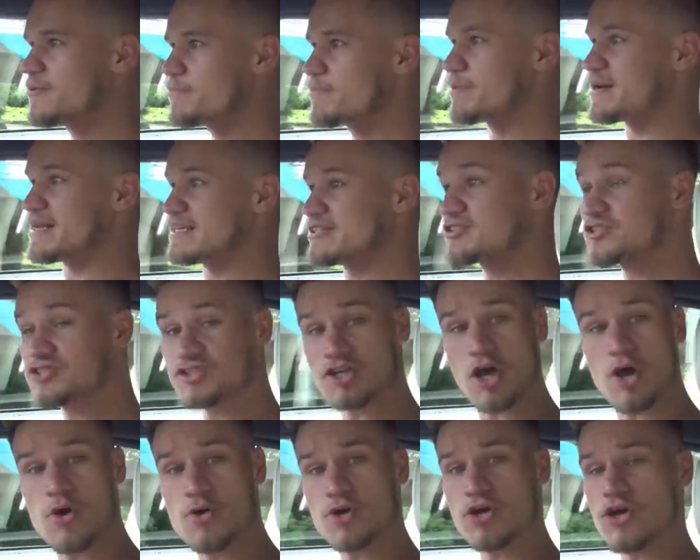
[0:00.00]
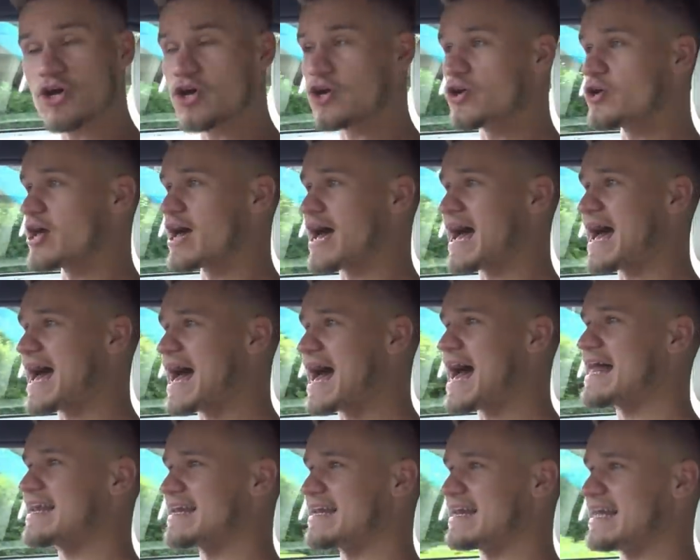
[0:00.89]
but it's so good at
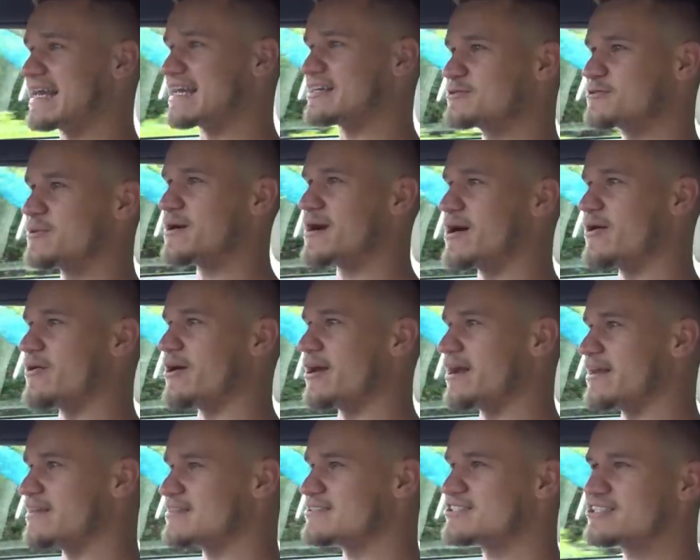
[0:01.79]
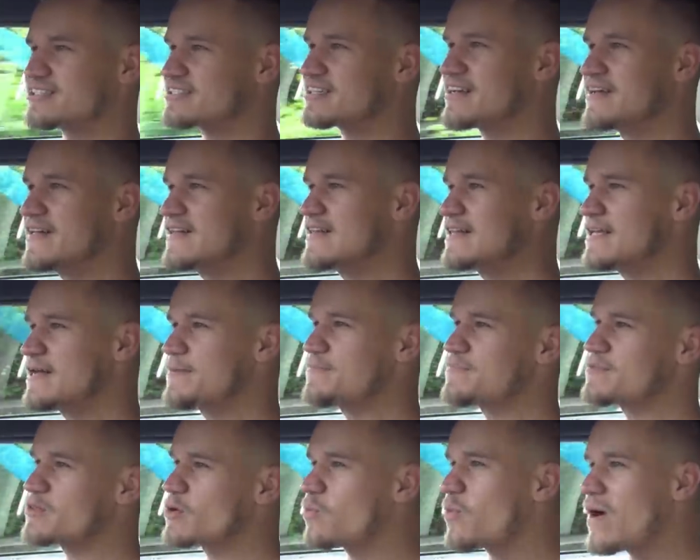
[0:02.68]
handling as well. And it's just
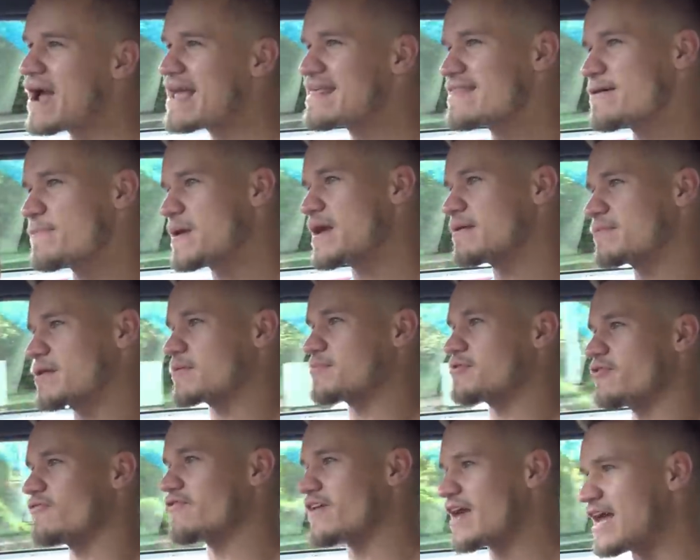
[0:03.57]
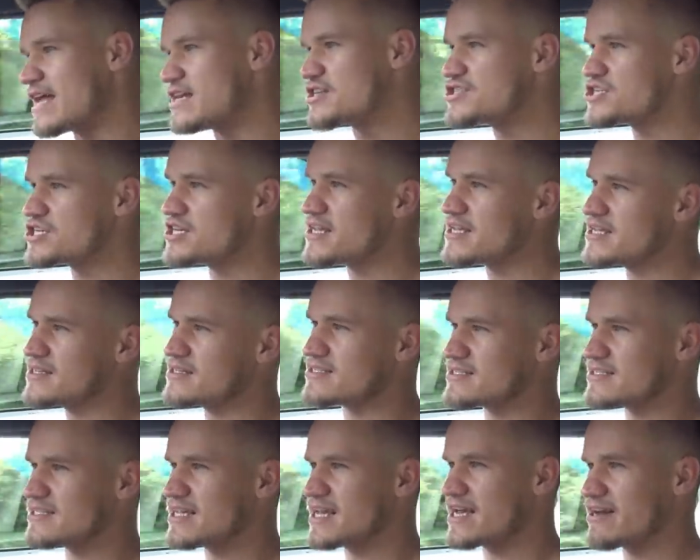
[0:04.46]
the way that BMW have engineered the
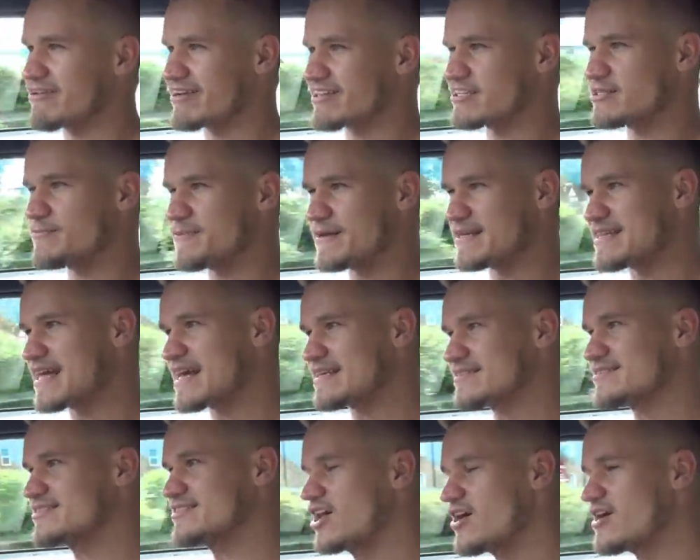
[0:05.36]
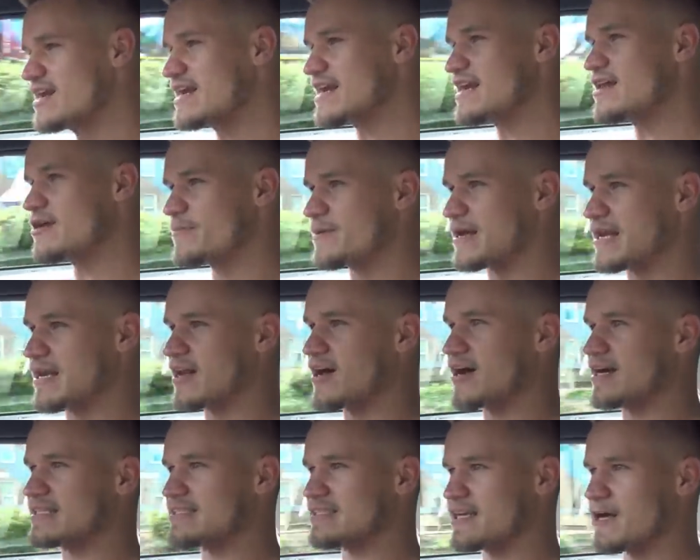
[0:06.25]
steering to be that slightly little bit
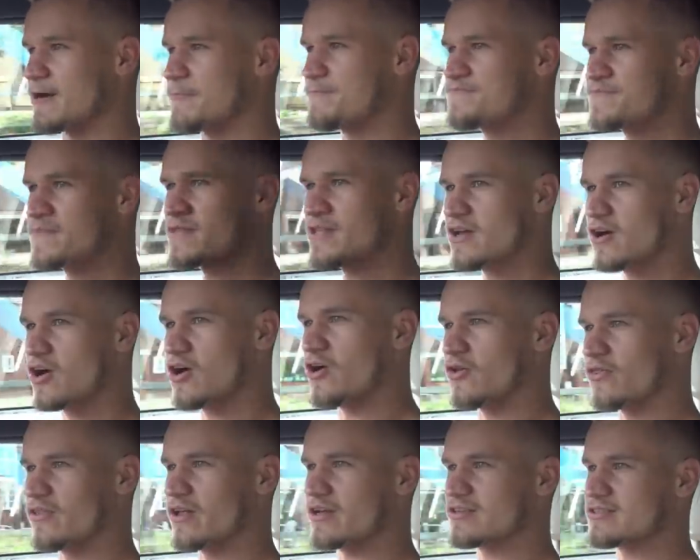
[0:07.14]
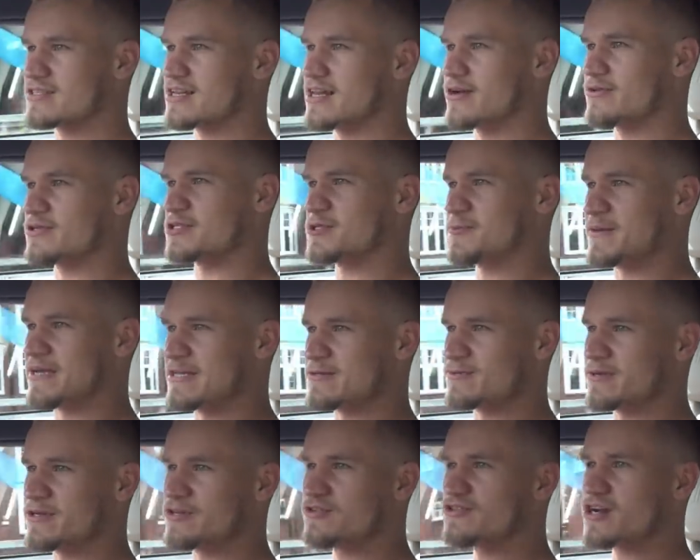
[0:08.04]
lighter on the slower
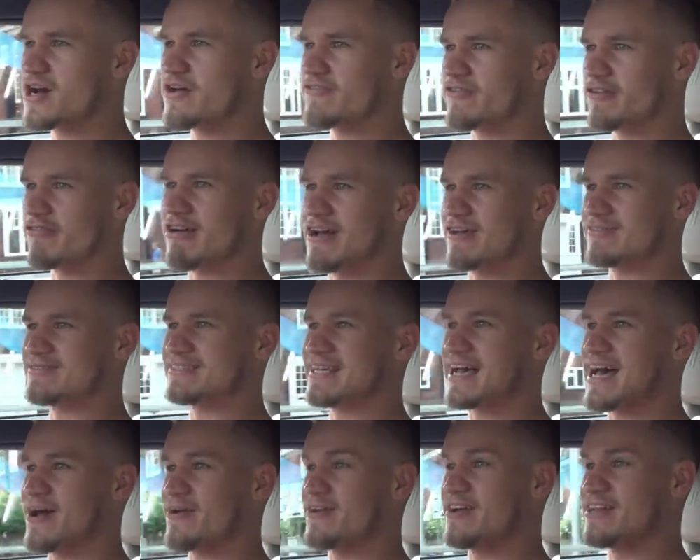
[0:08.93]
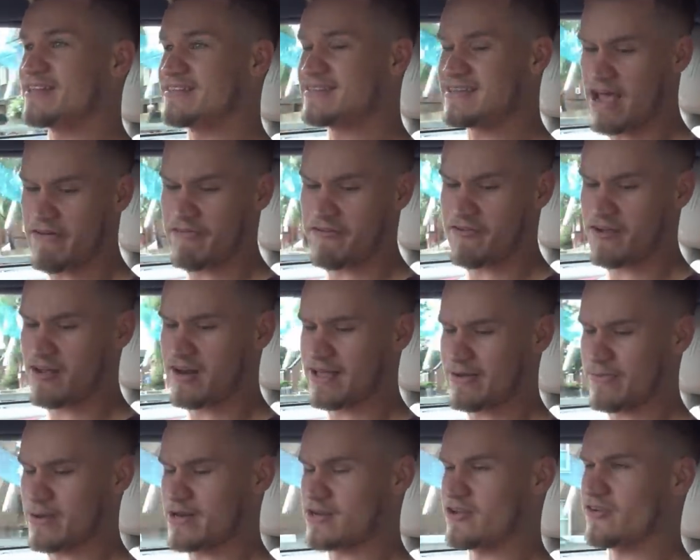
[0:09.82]
speeds when you're driving around town, and
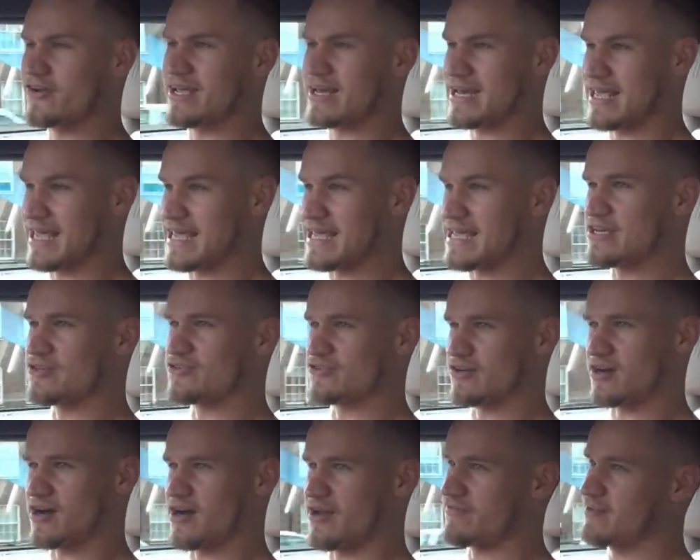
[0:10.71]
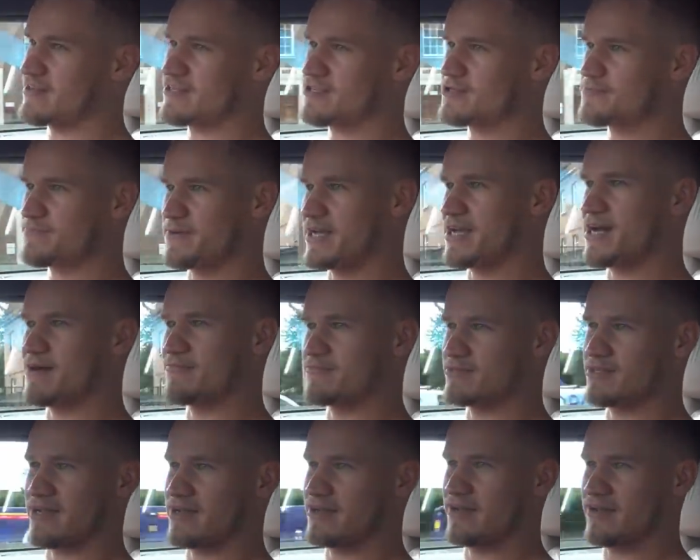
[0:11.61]
definitely when you're in e drive, it just
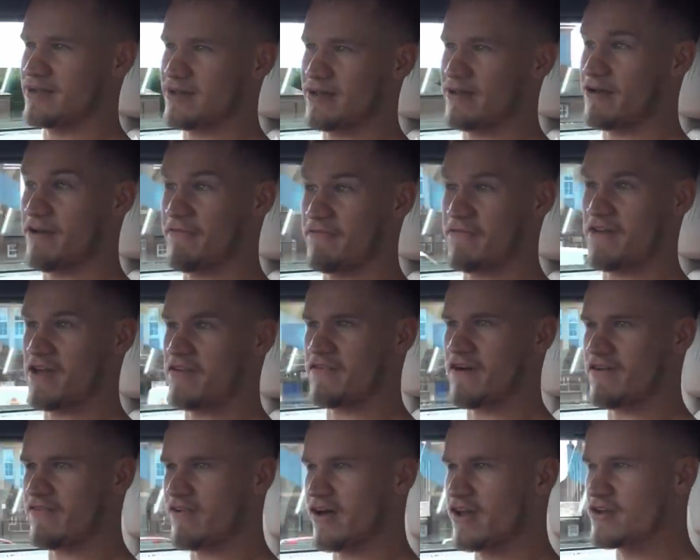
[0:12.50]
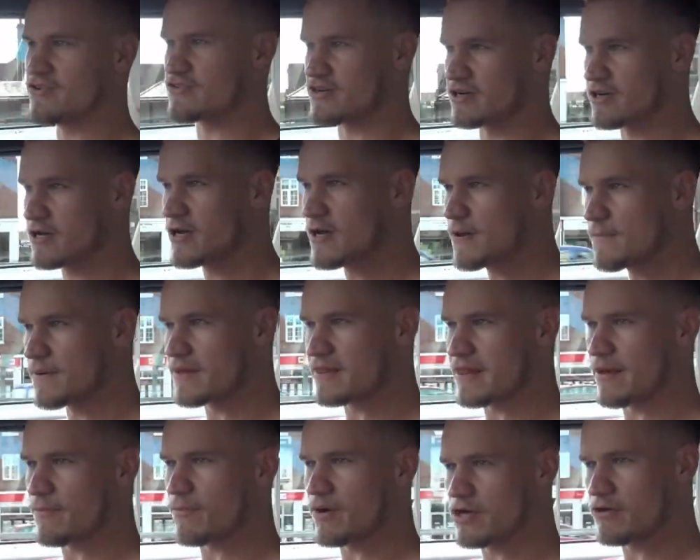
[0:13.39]
becomes like a, a Fiat 500. But
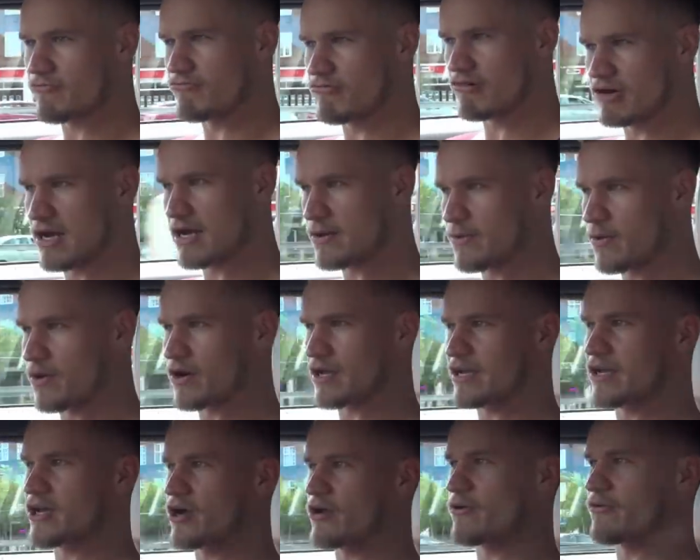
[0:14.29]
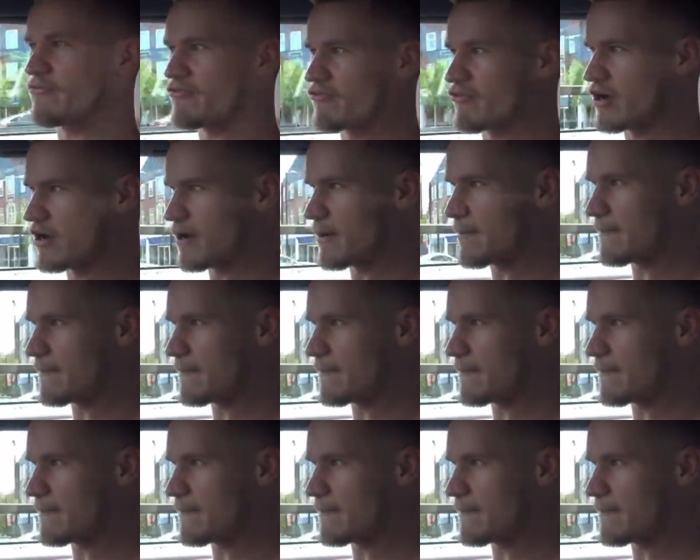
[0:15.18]
then when you really want to go for